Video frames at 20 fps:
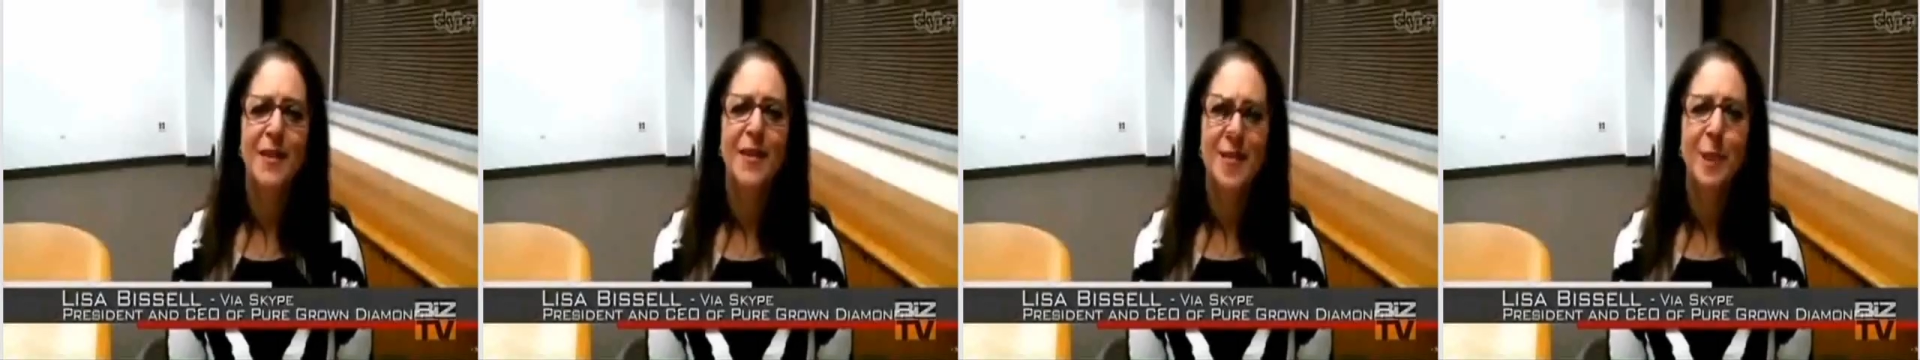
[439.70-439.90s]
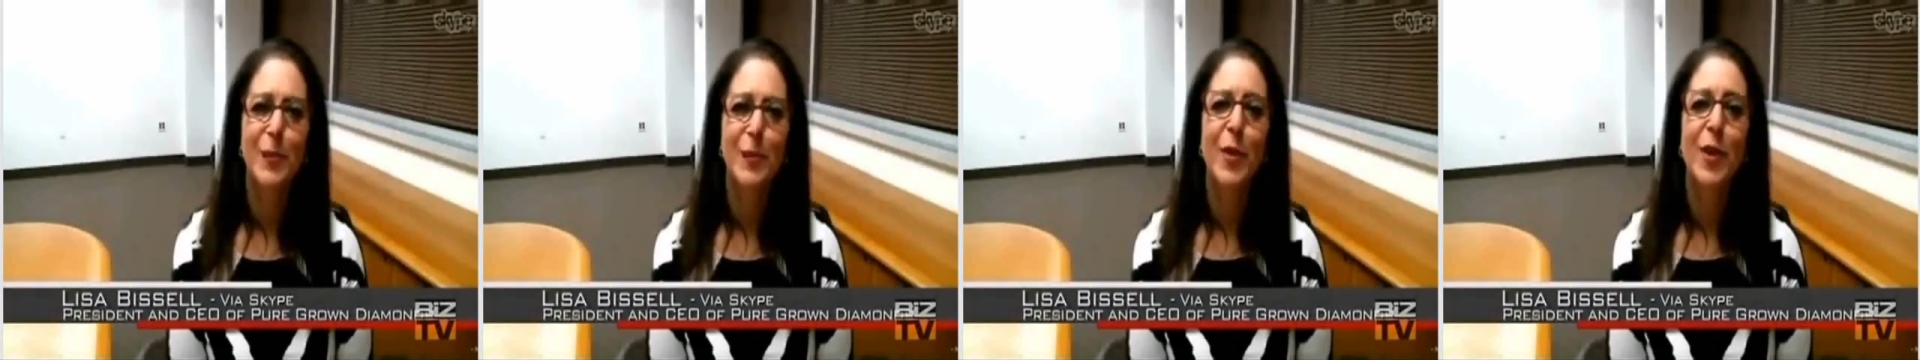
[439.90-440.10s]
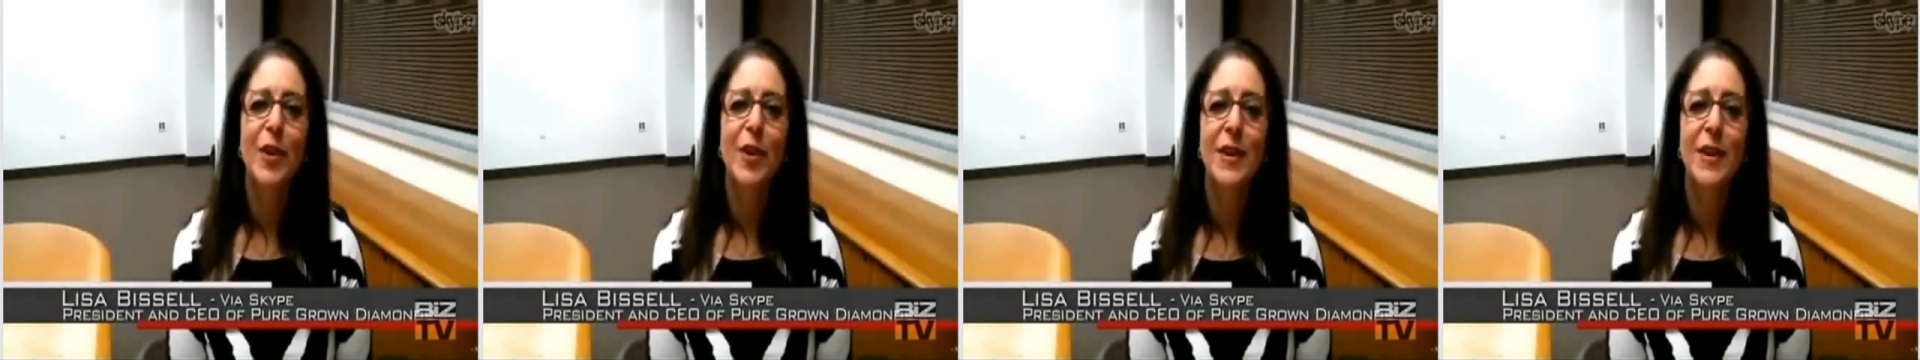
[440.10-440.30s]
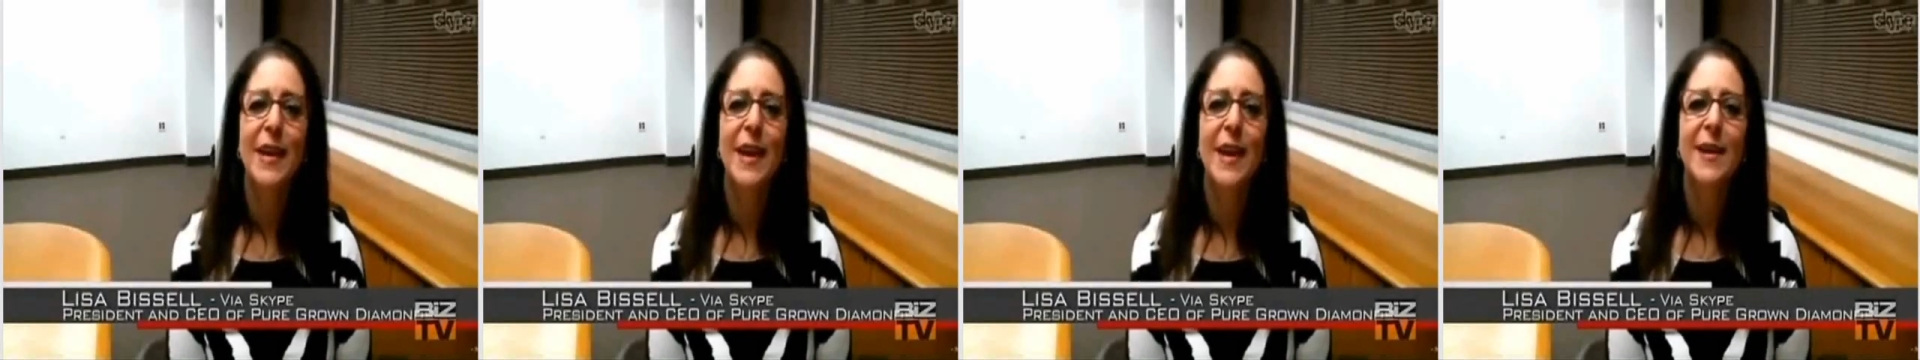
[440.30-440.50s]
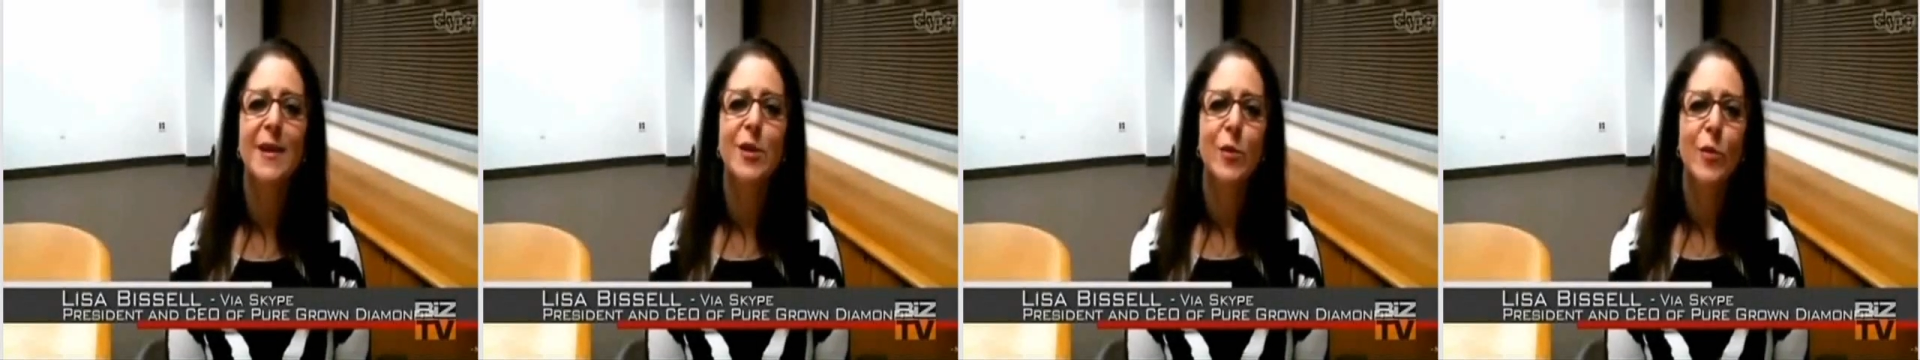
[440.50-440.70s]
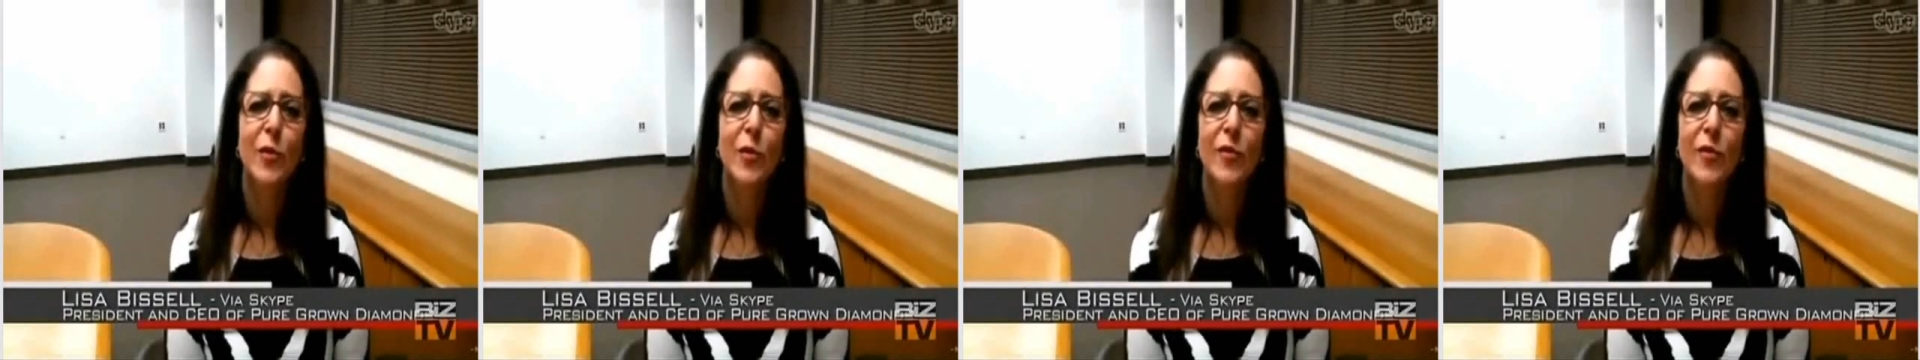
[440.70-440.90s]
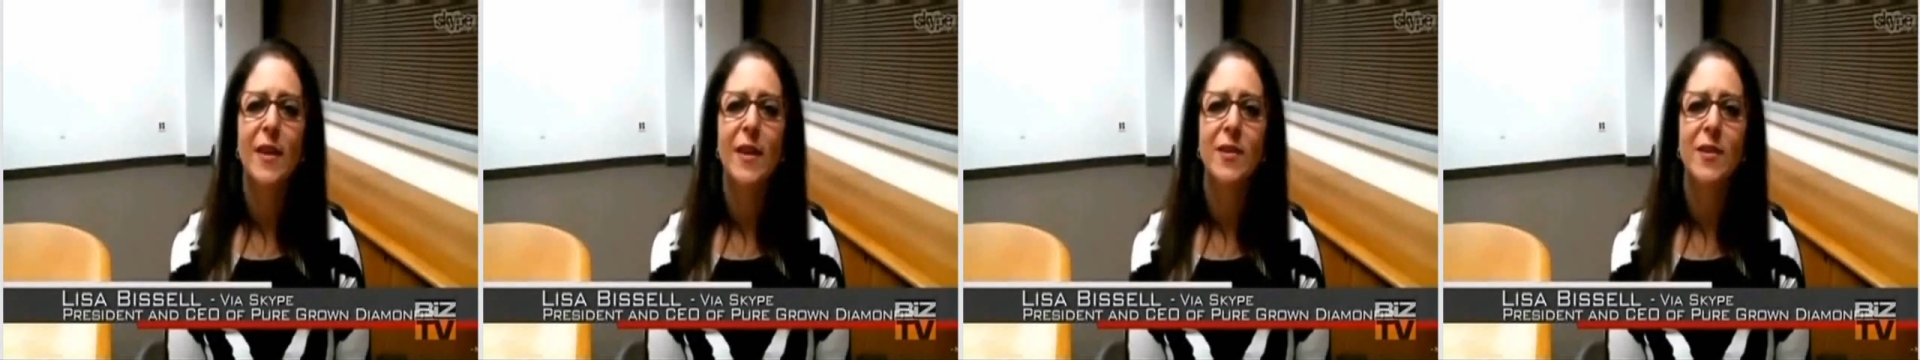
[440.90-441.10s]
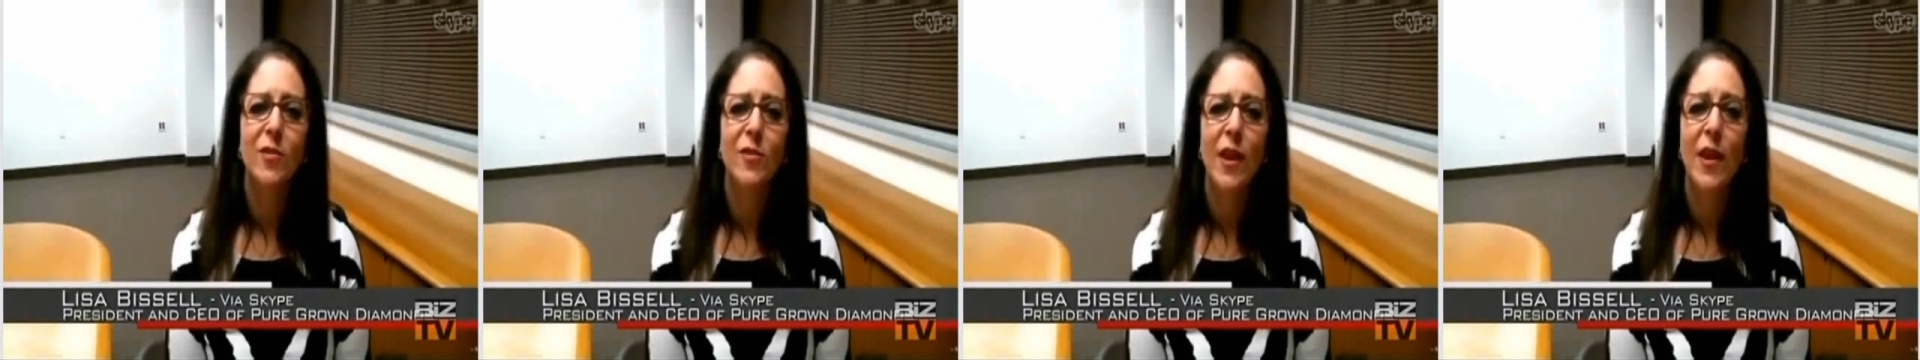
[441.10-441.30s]
a typical engagement
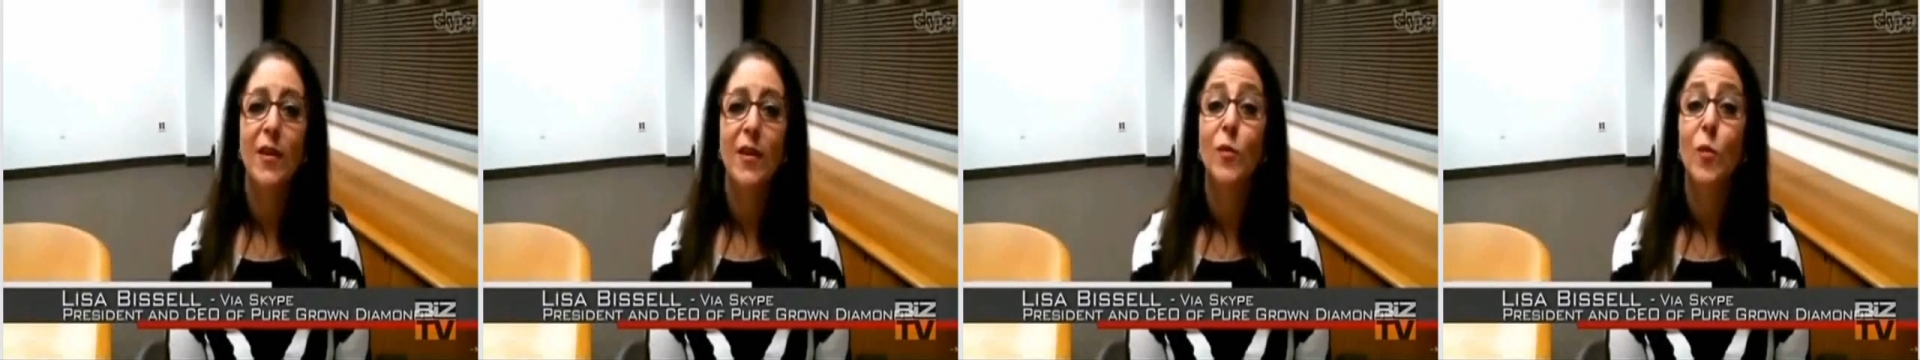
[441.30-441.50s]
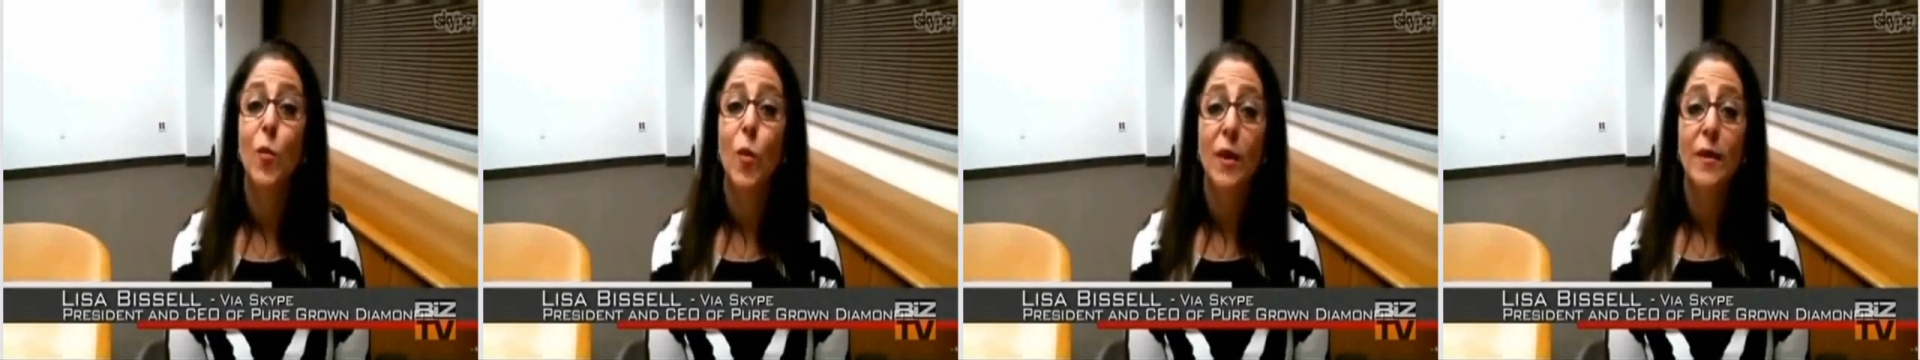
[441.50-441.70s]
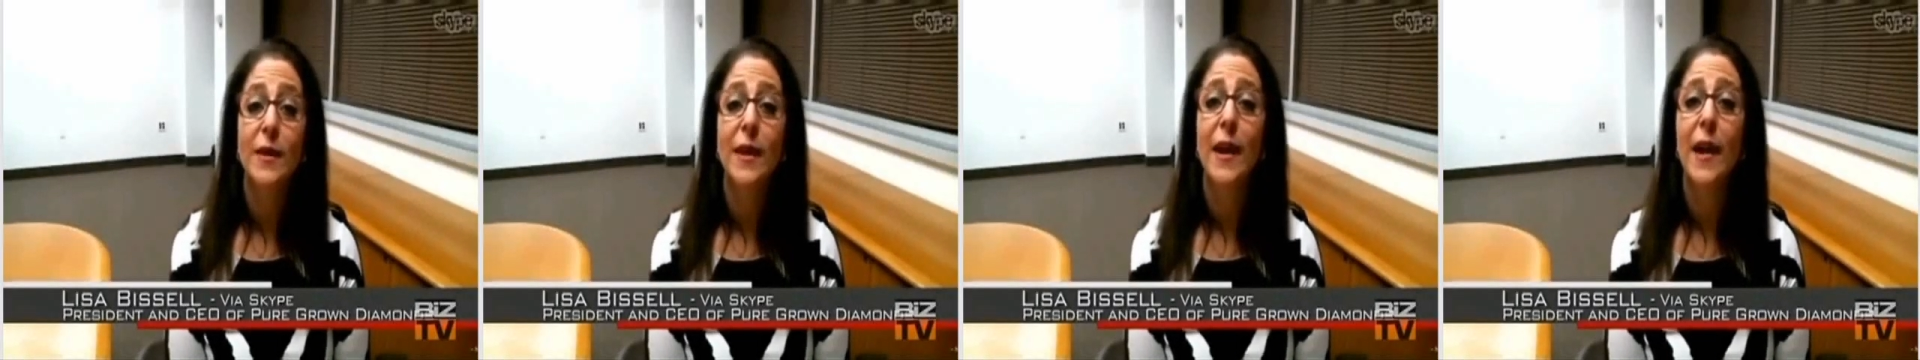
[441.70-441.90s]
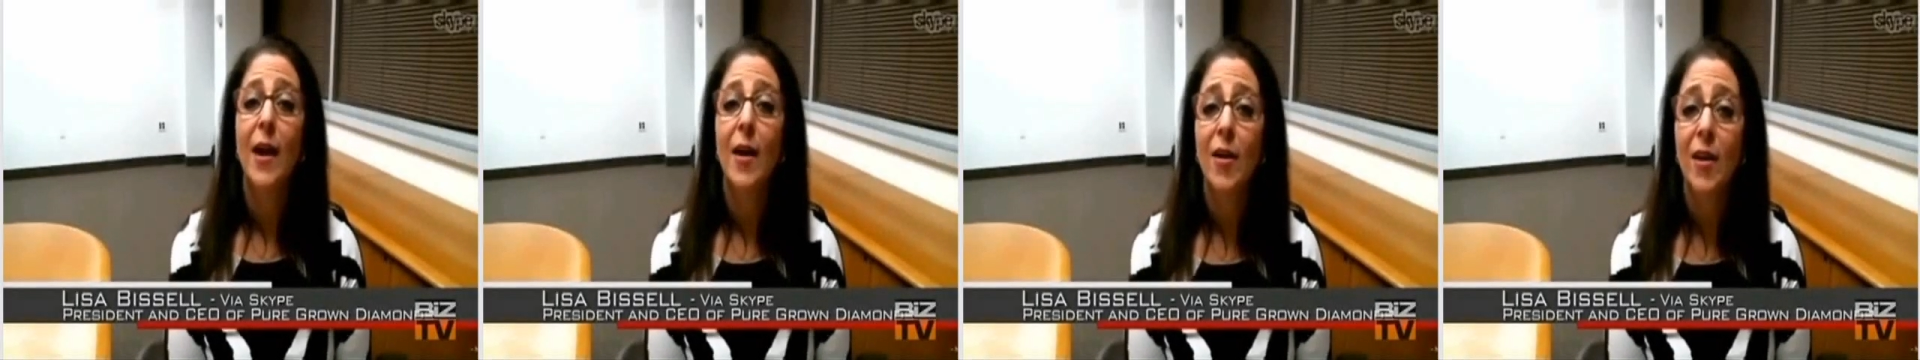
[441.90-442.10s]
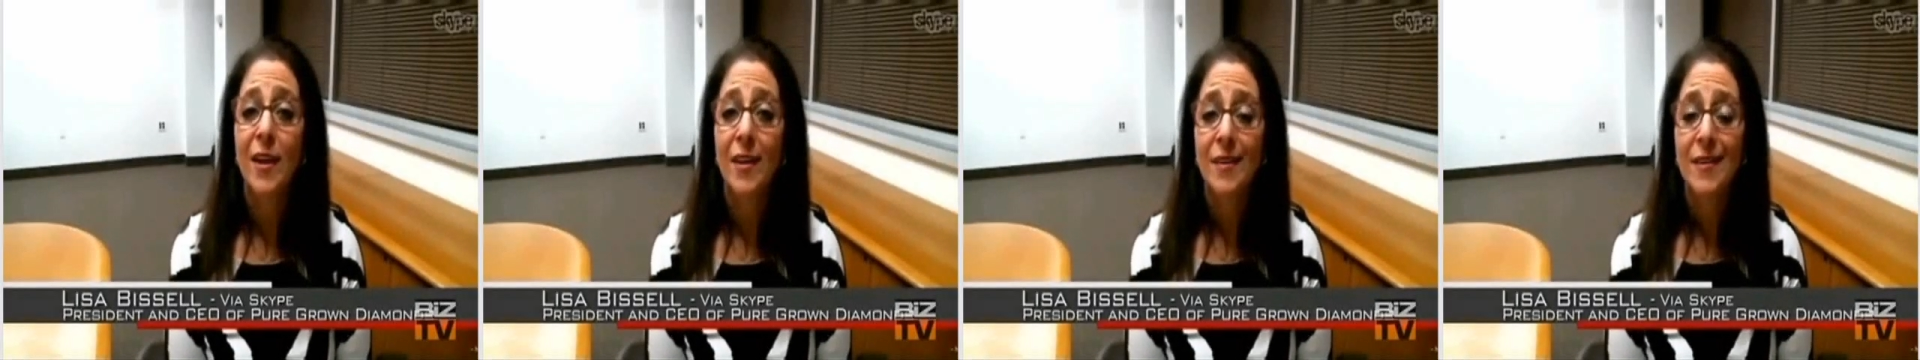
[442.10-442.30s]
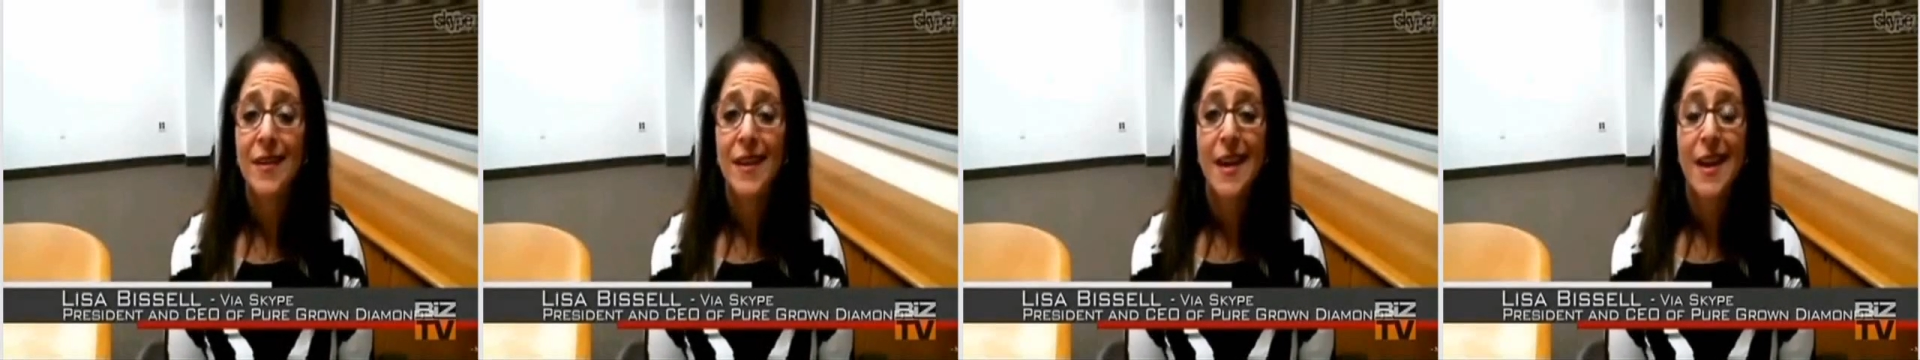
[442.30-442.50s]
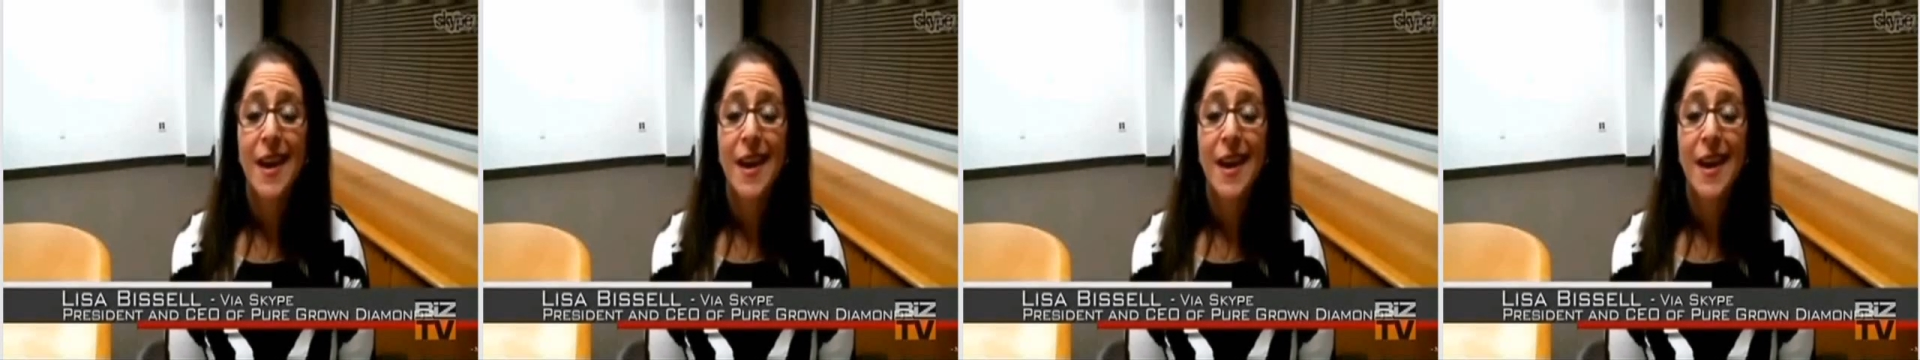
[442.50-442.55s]
ring's around 1 carat,